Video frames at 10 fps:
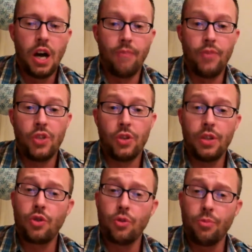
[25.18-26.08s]
So this
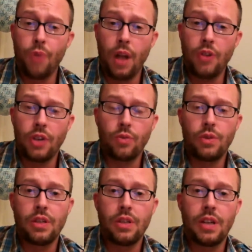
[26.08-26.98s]
group project was
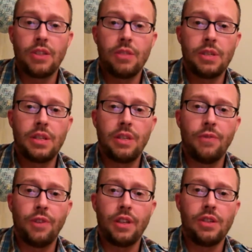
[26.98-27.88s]
designed
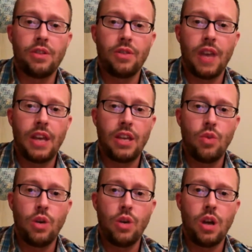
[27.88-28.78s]
specifically so that you
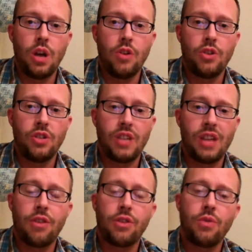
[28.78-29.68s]
would understand
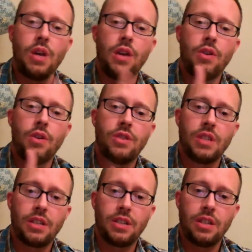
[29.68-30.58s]
the
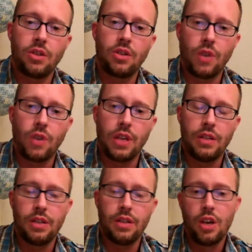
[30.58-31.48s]
360
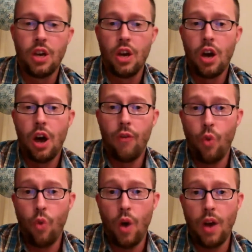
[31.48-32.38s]
degrees of
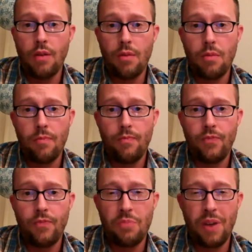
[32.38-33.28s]
what
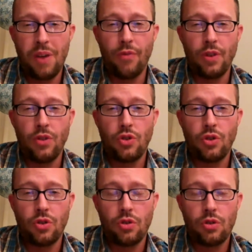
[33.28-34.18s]
the
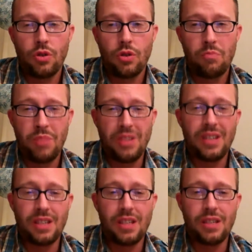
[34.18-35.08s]
beverage
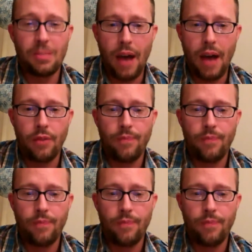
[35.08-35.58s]
business is about.